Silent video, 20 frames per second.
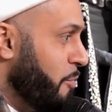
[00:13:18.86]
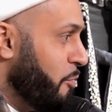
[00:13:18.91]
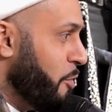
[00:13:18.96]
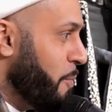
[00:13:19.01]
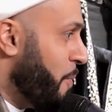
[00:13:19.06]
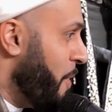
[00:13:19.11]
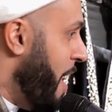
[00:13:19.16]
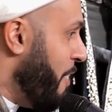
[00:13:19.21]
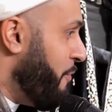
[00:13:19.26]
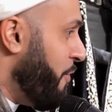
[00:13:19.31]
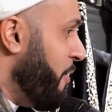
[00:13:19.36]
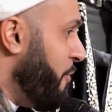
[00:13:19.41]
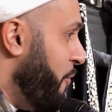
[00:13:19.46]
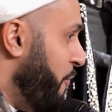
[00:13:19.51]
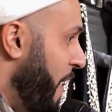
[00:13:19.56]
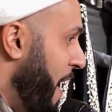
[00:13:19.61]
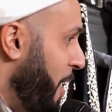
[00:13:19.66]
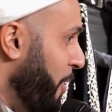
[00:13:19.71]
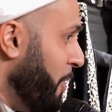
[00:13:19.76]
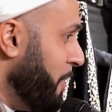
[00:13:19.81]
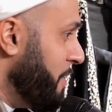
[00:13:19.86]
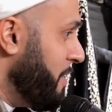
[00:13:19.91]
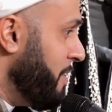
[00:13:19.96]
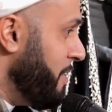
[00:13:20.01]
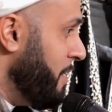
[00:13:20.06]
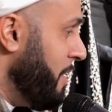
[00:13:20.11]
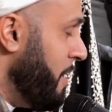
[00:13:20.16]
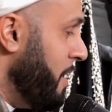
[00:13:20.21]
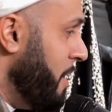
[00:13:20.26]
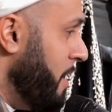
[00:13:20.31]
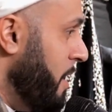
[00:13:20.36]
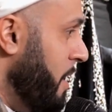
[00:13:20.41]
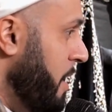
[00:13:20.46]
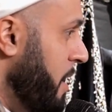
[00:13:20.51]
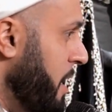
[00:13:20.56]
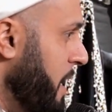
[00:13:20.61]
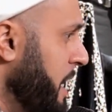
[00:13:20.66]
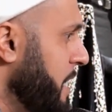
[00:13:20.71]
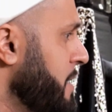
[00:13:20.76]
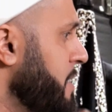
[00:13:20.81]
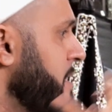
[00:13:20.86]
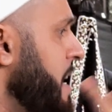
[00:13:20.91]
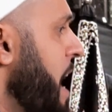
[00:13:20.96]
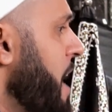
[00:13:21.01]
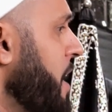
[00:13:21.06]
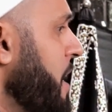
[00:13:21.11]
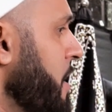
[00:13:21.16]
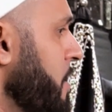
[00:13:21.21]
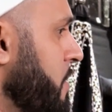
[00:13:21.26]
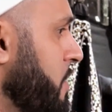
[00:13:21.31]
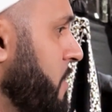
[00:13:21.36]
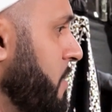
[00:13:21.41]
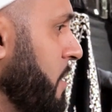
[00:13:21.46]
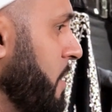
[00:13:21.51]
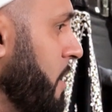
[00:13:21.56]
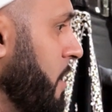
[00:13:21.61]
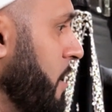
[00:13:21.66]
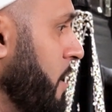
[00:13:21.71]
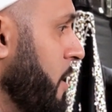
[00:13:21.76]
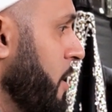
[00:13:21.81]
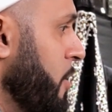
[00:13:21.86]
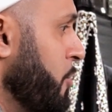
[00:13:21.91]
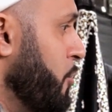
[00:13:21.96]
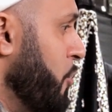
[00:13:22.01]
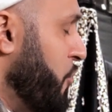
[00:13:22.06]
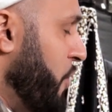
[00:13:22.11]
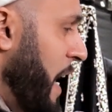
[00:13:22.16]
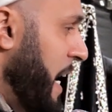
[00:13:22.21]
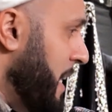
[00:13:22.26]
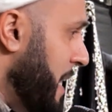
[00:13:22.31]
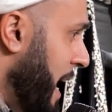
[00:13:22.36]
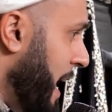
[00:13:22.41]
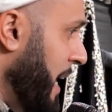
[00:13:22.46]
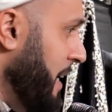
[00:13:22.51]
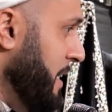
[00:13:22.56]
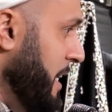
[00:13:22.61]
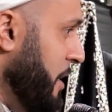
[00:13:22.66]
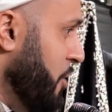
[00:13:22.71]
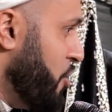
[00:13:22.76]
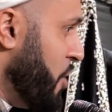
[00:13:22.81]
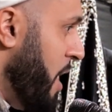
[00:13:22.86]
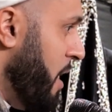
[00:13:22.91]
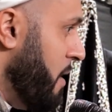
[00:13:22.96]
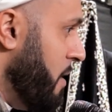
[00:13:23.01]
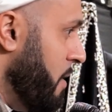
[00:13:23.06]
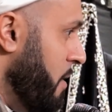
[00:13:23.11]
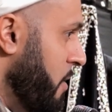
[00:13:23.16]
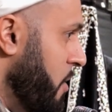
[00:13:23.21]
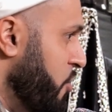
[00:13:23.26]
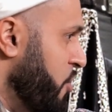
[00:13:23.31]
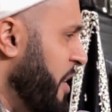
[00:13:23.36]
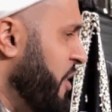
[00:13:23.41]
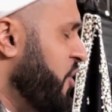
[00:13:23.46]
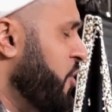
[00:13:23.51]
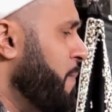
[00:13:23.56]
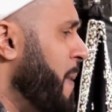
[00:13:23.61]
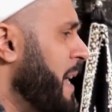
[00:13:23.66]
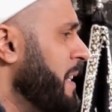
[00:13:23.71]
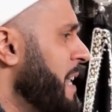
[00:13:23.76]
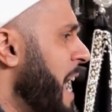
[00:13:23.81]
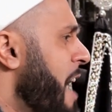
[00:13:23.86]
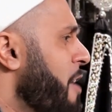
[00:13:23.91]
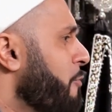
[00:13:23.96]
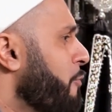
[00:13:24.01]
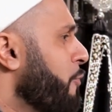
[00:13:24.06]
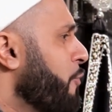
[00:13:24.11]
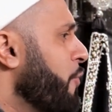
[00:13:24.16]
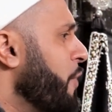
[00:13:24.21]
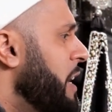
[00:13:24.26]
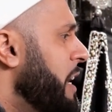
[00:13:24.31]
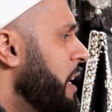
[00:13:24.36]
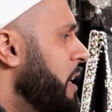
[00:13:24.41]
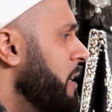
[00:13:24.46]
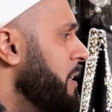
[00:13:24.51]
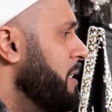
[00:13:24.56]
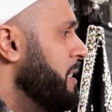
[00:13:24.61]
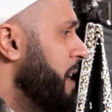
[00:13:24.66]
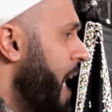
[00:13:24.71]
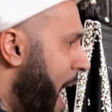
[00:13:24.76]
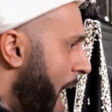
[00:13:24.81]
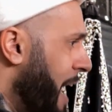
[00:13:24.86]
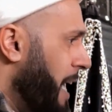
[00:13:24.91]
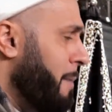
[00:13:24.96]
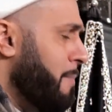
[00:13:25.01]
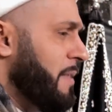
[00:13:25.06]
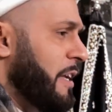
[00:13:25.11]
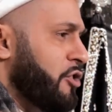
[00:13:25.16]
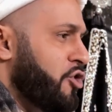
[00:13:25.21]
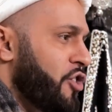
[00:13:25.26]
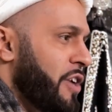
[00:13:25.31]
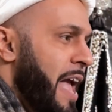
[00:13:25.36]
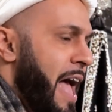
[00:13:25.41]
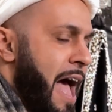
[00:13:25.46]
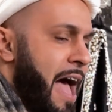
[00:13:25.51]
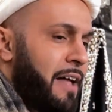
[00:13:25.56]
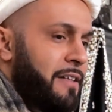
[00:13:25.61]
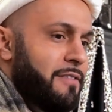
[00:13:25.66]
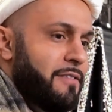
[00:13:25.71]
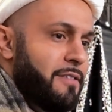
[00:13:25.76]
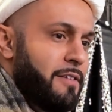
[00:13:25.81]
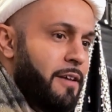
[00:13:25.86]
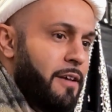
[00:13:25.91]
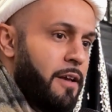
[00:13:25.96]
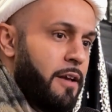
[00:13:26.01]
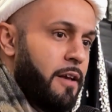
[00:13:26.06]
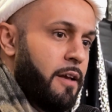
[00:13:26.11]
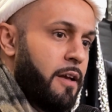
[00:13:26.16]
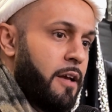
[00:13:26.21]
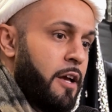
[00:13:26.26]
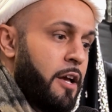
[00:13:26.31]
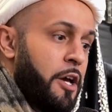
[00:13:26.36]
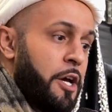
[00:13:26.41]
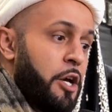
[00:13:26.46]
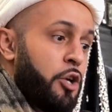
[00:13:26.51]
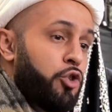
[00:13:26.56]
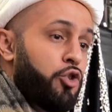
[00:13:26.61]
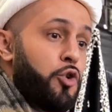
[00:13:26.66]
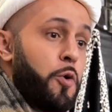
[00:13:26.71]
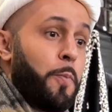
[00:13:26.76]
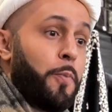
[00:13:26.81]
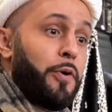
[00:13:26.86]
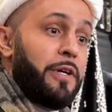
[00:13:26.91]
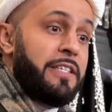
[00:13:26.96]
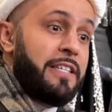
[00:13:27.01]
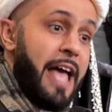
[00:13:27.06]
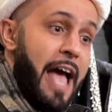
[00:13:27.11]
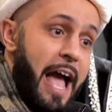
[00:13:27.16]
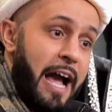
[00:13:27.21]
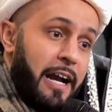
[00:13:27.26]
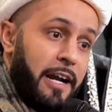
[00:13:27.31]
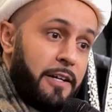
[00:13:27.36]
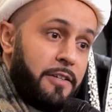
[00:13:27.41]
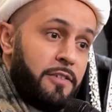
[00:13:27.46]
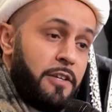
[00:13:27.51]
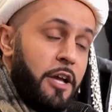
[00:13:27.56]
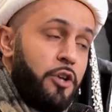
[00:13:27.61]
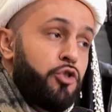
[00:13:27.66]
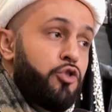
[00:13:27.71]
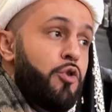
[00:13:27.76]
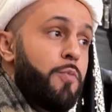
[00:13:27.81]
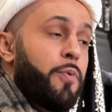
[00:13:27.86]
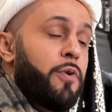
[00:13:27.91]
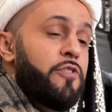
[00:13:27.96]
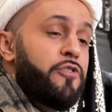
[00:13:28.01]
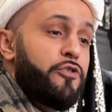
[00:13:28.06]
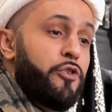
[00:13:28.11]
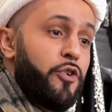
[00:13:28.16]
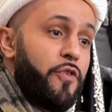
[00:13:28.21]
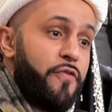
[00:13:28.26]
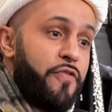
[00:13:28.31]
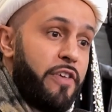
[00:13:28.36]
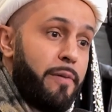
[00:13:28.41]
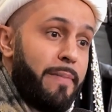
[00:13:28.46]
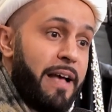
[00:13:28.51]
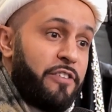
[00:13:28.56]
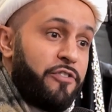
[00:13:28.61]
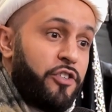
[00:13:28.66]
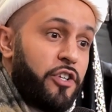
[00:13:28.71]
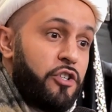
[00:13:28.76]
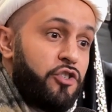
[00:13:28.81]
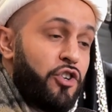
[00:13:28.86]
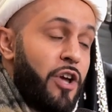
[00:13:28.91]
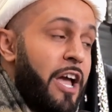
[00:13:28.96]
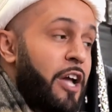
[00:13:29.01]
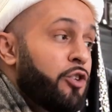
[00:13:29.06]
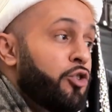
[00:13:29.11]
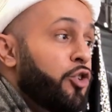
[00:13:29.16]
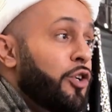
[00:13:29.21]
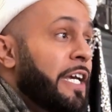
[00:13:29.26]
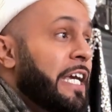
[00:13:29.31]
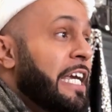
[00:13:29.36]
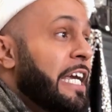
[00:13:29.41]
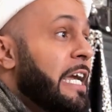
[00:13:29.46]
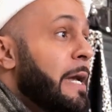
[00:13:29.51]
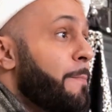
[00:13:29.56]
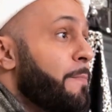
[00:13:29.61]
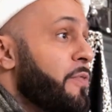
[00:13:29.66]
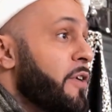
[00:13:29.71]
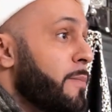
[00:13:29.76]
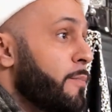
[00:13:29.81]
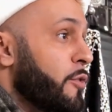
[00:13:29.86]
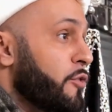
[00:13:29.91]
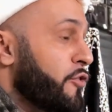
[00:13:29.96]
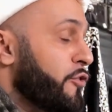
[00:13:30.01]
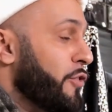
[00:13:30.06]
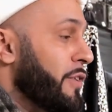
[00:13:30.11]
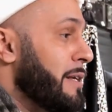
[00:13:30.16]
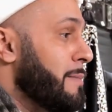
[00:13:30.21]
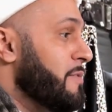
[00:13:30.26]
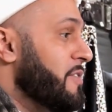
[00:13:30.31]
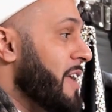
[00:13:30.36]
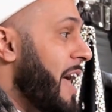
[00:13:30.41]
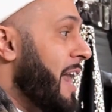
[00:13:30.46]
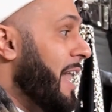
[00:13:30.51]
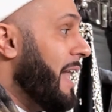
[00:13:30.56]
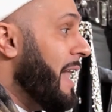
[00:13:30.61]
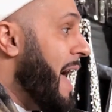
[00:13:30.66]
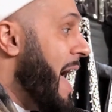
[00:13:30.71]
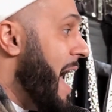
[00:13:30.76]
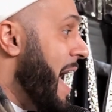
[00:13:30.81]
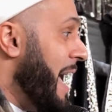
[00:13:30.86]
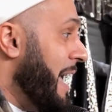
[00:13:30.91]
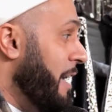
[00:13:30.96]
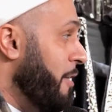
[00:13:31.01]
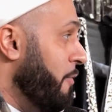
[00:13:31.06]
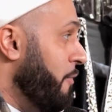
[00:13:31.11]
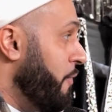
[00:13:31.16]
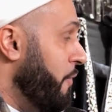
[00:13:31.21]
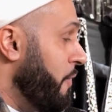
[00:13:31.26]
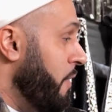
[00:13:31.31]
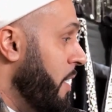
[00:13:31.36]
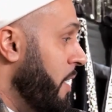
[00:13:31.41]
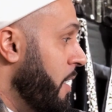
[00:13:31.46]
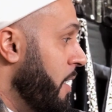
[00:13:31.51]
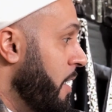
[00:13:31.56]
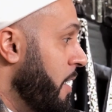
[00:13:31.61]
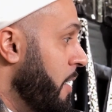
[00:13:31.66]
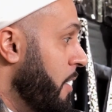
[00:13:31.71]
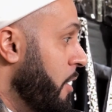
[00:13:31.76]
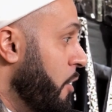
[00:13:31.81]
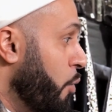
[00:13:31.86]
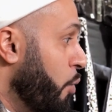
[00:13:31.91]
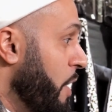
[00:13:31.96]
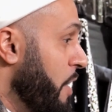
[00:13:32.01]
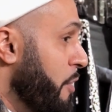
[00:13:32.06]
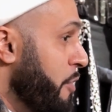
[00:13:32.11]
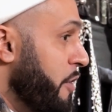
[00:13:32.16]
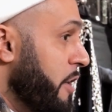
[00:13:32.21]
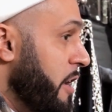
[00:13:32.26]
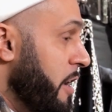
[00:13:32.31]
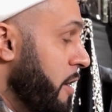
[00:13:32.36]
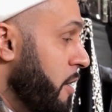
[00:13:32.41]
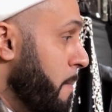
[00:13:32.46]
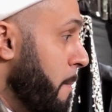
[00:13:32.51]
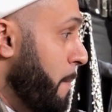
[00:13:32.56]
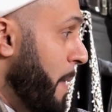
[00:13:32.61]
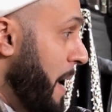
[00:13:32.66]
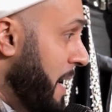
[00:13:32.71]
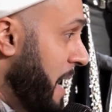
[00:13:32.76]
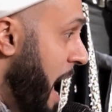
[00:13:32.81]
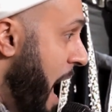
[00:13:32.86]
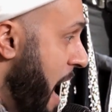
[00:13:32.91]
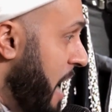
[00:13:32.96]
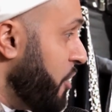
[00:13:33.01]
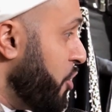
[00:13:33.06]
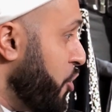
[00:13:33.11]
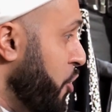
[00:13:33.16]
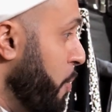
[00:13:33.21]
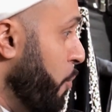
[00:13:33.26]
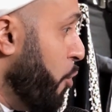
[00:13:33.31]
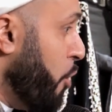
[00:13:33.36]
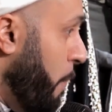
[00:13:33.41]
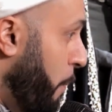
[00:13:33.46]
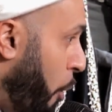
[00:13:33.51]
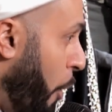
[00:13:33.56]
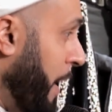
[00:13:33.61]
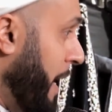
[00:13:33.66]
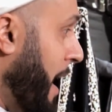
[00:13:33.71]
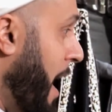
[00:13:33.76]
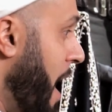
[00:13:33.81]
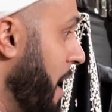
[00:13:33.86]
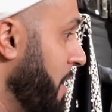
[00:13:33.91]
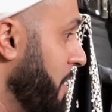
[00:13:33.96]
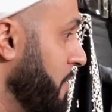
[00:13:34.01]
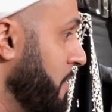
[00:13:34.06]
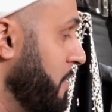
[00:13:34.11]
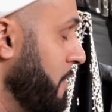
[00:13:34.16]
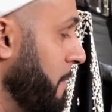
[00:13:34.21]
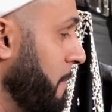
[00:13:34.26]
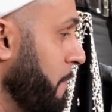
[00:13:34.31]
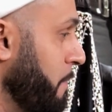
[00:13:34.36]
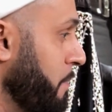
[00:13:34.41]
The Prophet felt indebted to Sayyidah Khadija. She spent every dime that she had to protect, to preserve the message, to keep the Muslims alive when the Bani Hashim were boycotted.